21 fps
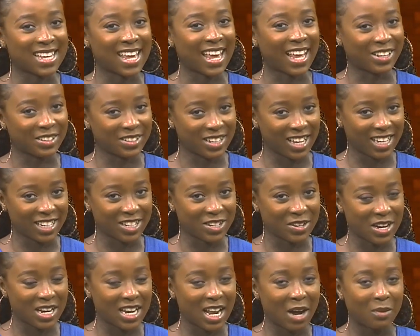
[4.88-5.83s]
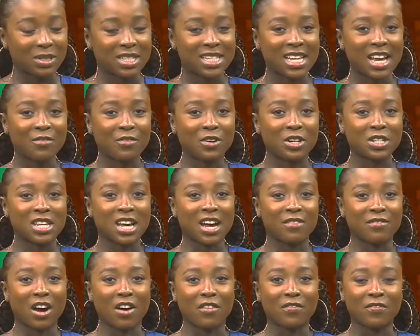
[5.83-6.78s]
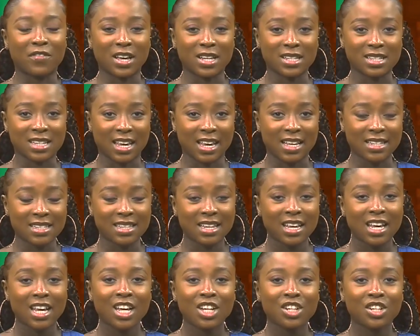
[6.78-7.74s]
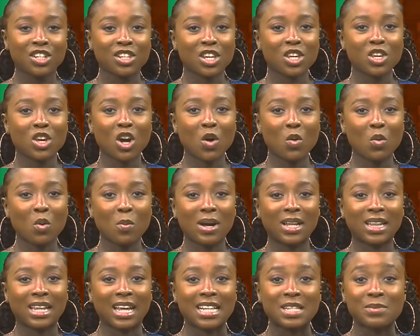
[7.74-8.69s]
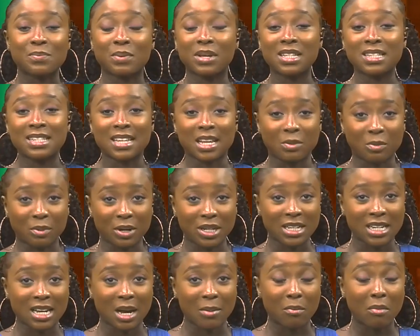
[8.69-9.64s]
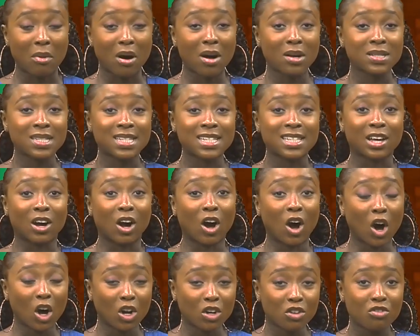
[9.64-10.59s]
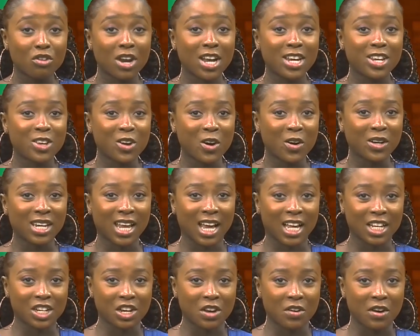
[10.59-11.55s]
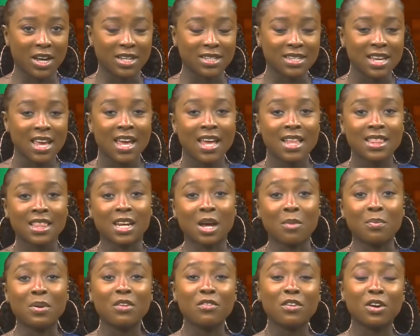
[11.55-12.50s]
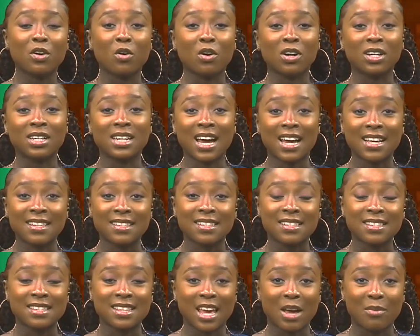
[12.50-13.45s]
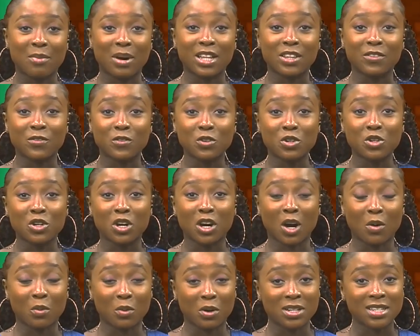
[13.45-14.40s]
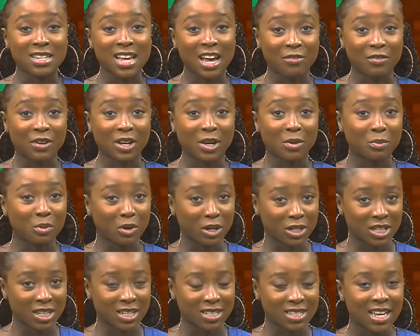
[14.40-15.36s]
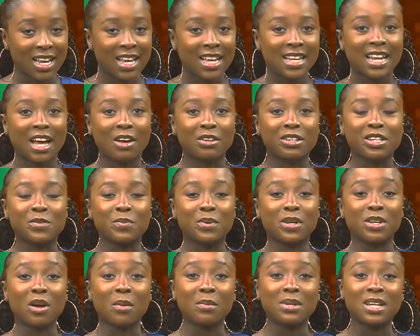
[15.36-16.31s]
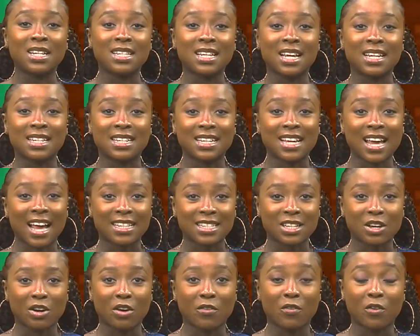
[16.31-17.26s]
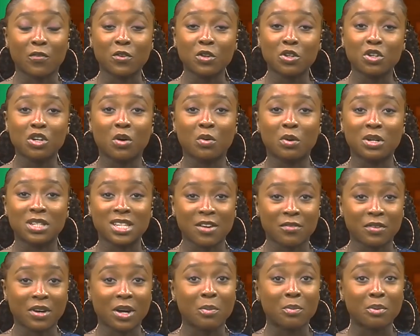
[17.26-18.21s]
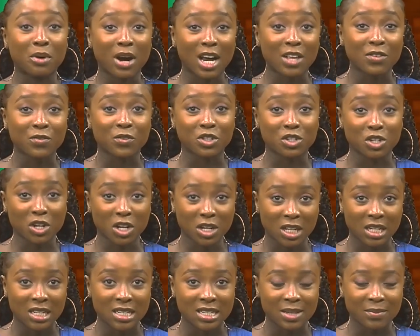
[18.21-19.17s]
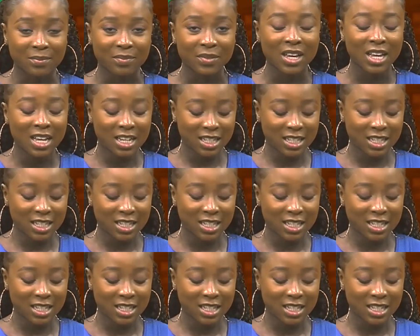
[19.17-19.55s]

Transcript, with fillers: to Hello Nigeria. Now it's time for us to have our first guest. She's a young woman that has been celebrated amongst the 100 young Nigerians that are being recognized this year by the Future Awards Africa Project. Now she's been nominated in the category for Future Awards Africa Prize for Journalism.